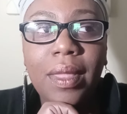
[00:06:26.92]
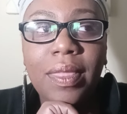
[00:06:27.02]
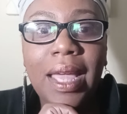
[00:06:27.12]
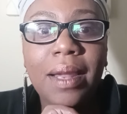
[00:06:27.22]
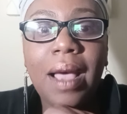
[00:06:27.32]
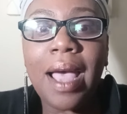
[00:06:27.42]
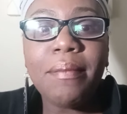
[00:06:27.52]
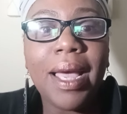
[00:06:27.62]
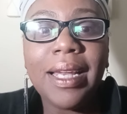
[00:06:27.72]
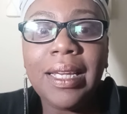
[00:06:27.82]
That I
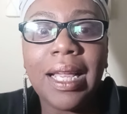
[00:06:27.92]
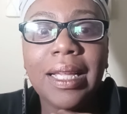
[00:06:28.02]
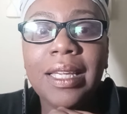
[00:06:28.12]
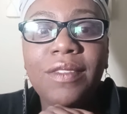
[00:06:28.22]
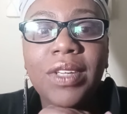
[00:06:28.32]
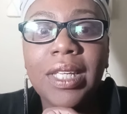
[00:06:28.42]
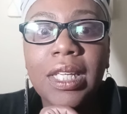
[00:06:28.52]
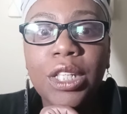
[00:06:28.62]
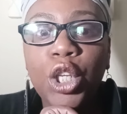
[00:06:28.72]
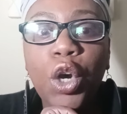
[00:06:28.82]
might not even
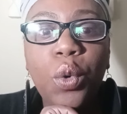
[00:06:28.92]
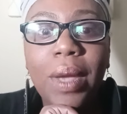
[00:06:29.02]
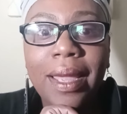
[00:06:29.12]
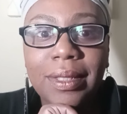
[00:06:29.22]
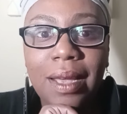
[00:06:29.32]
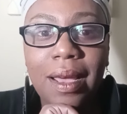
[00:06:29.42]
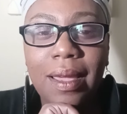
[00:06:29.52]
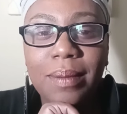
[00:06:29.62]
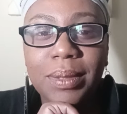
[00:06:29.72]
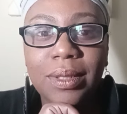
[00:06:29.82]
get no at
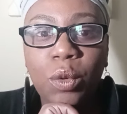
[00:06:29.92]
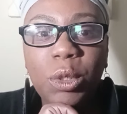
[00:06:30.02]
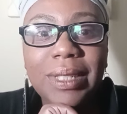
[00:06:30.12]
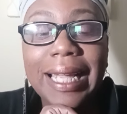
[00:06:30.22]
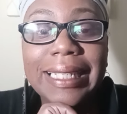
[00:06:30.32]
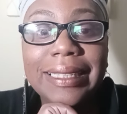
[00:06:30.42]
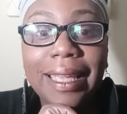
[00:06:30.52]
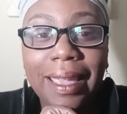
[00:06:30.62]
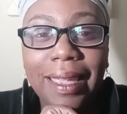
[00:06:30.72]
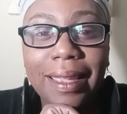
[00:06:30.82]
times, almost like a
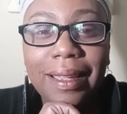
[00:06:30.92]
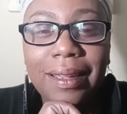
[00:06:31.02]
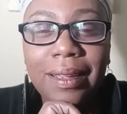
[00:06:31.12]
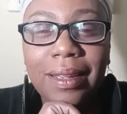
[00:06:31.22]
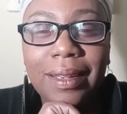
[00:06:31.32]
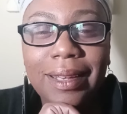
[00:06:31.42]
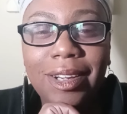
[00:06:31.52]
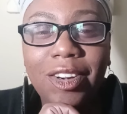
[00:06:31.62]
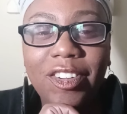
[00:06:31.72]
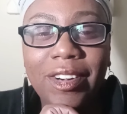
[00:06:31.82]
tick,
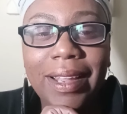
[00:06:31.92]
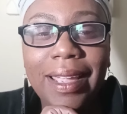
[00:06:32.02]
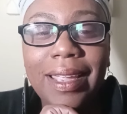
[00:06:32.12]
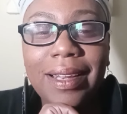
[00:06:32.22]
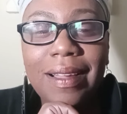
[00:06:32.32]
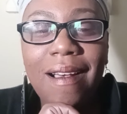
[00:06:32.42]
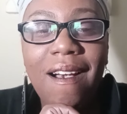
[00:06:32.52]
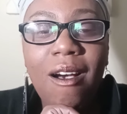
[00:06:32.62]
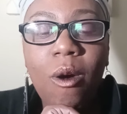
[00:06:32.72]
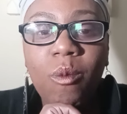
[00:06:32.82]
right?
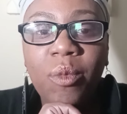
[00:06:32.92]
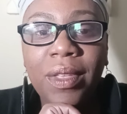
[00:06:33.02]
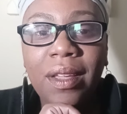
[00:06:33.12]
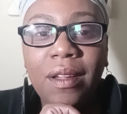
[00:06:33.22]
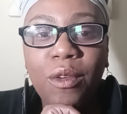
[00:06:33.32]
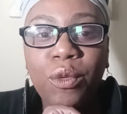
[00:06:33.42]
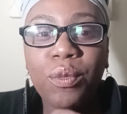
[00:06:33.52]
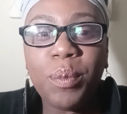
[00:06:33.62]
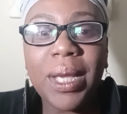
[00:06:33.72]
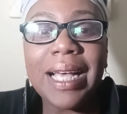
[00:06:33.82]

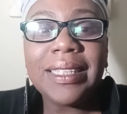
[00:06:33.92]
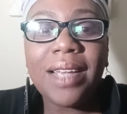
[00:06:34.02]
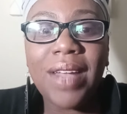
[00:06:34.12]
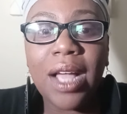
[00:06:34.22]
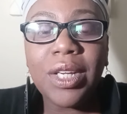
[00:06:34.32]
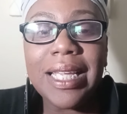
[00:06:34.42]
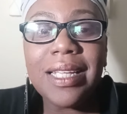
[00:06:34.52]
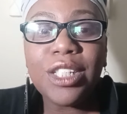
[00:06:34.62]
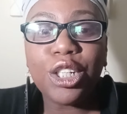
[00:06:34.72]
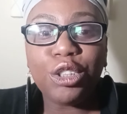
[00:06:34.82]
Because of our
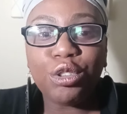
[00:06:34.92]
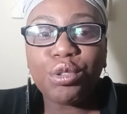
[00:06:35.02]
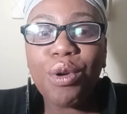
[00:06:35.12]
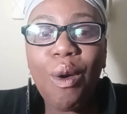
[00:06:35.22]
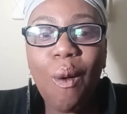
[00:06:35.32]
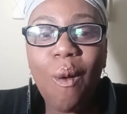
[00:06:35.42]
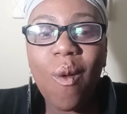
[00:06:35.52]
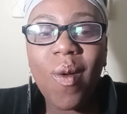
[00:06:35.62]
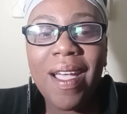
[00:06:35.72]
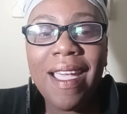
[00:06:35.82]
need to
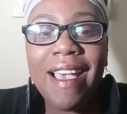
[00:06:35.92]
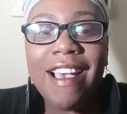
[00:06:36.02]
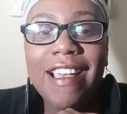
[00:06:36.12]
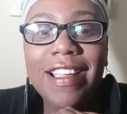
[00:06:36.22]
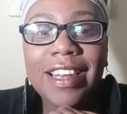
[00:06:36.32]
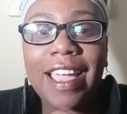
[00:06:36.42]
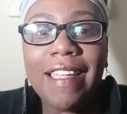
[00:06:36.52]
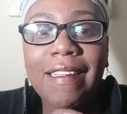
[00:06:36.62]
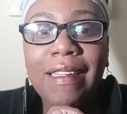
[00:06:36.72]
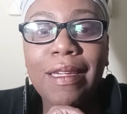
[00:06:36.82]
control,
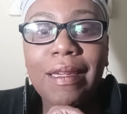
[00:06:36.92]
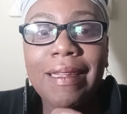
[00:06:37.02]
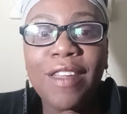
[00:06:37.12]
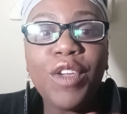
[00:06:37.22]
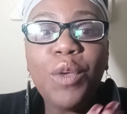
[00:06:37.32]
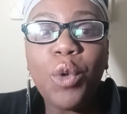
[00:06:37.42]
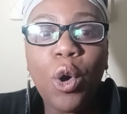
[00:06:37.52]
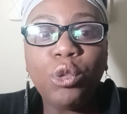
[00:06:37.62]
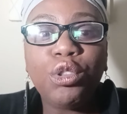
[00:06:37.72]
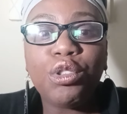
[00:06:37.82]
like if he
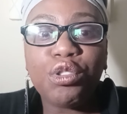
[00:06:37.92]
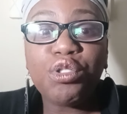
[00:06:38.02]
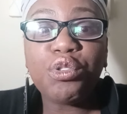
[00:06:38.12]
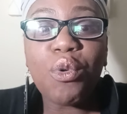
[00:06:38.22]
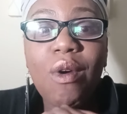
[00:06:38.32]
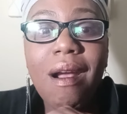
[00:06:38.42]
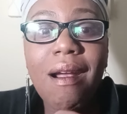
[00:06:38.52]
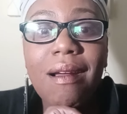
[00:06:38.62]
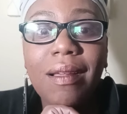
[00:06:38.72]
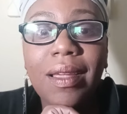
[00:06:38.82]
go to the
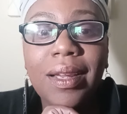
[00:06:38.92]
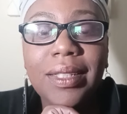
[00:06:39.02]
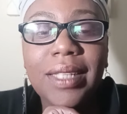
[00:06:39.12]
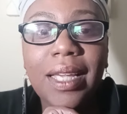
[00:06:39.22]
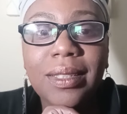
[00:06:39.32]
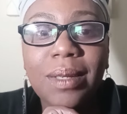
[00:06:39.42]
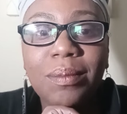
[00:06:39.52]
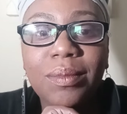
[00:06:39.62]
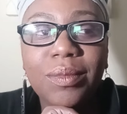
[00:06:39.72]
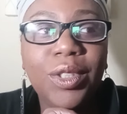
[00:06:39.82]
store and it takes
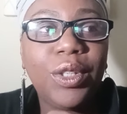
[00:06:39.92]
him,